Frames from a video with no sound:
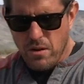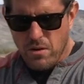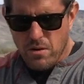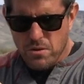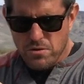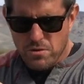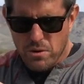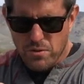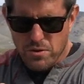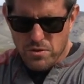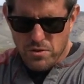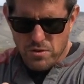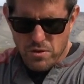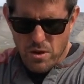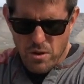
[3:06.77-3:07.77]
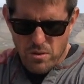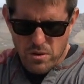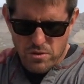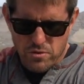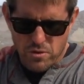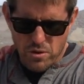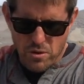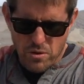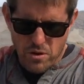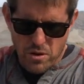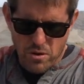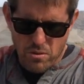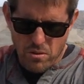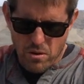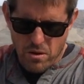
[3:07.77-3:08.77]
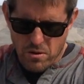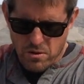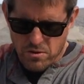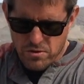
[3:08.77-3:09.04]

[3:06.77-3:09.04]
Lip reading: All surfaces coated, so you can no longer